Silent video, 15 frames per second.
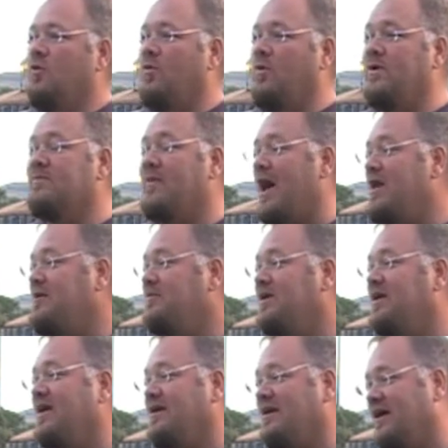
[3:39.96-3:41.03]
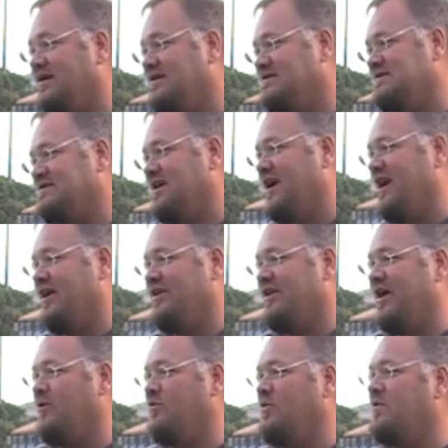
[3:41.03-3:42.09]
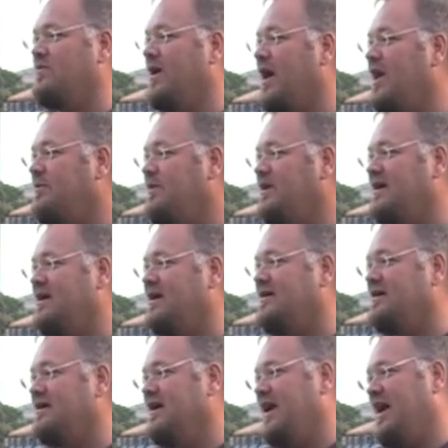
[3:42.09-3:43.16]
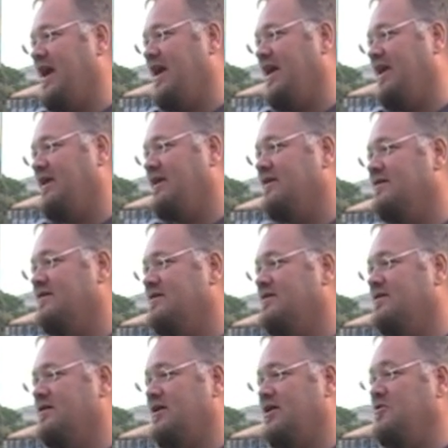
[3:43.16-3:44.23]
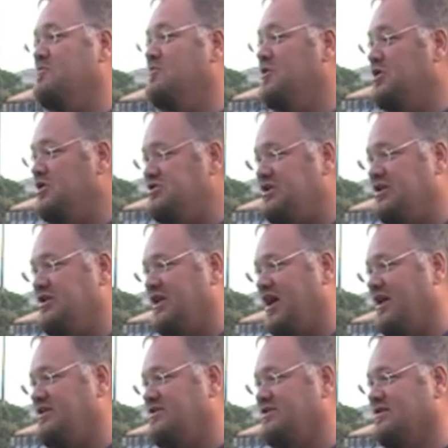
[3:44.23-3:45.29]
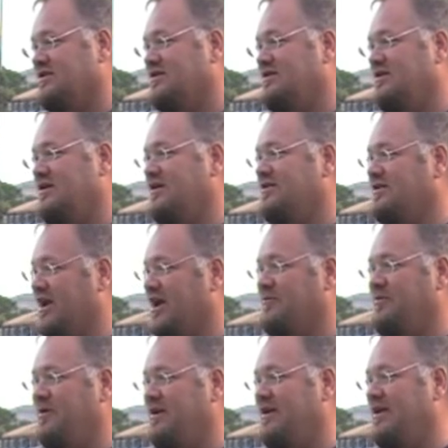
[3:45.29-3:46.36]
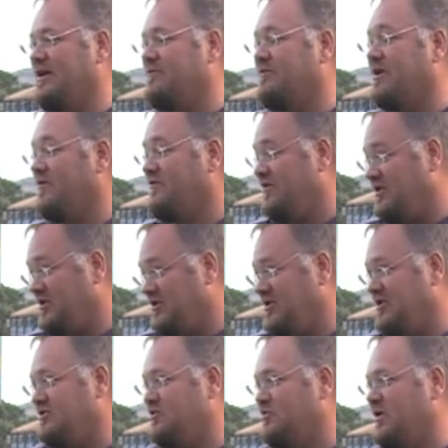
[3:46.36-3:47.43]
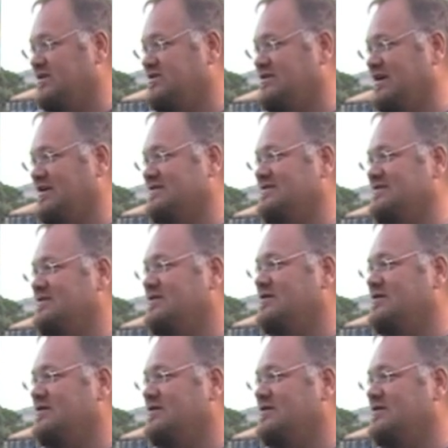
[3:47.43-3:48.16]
We may be a young side and we may be a emerging nation in rugby league, but I think you need to watch us.